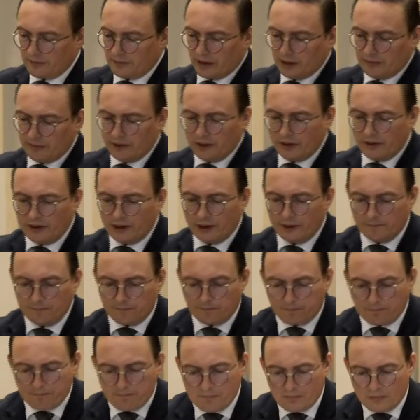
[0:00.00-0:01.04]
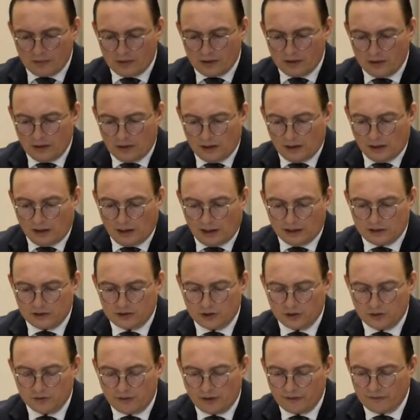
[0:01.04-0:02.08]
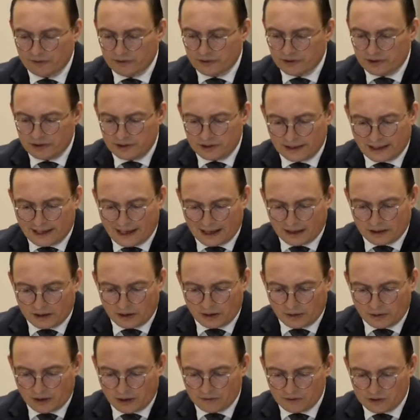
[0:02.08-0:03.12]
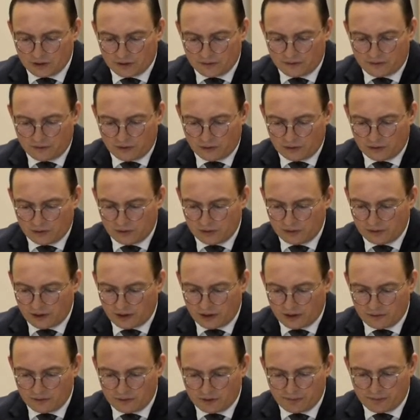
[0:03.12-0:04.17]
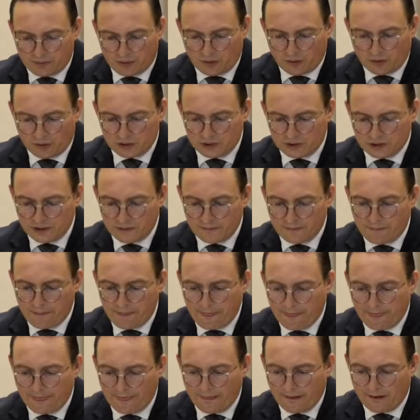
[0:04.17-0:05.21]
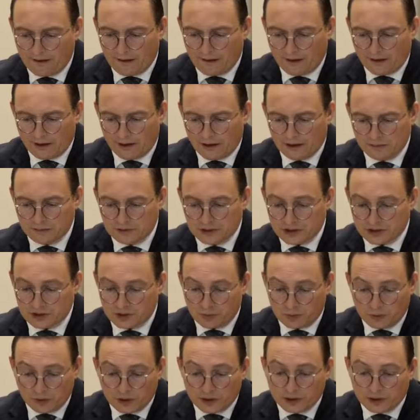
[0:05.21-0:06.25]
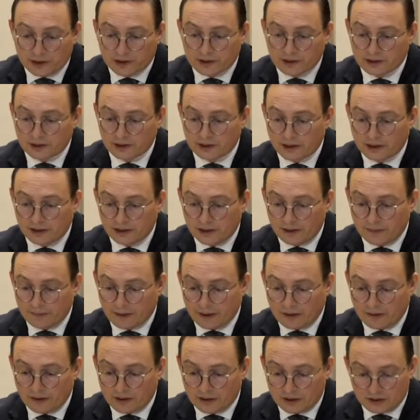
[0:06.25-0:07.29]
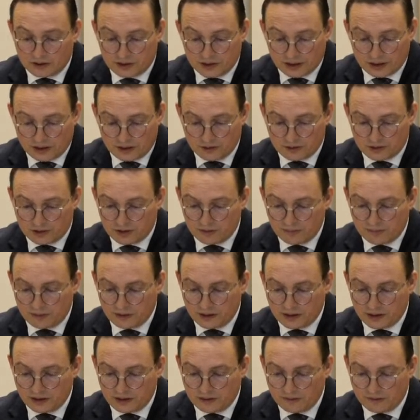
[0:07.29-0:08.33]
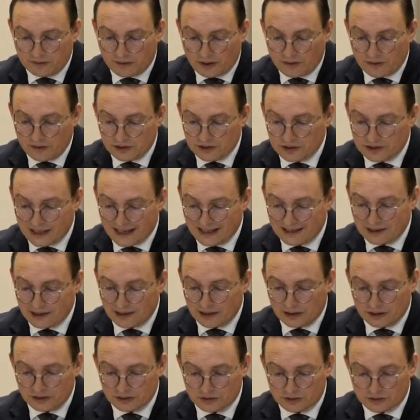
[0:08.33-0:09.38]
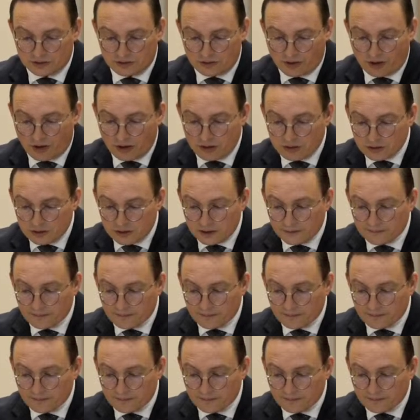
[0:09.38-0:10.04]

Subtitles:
Liberia. And so Reverend DeCanio gives a full report, says the work in Liberia continues to be very steady and strong.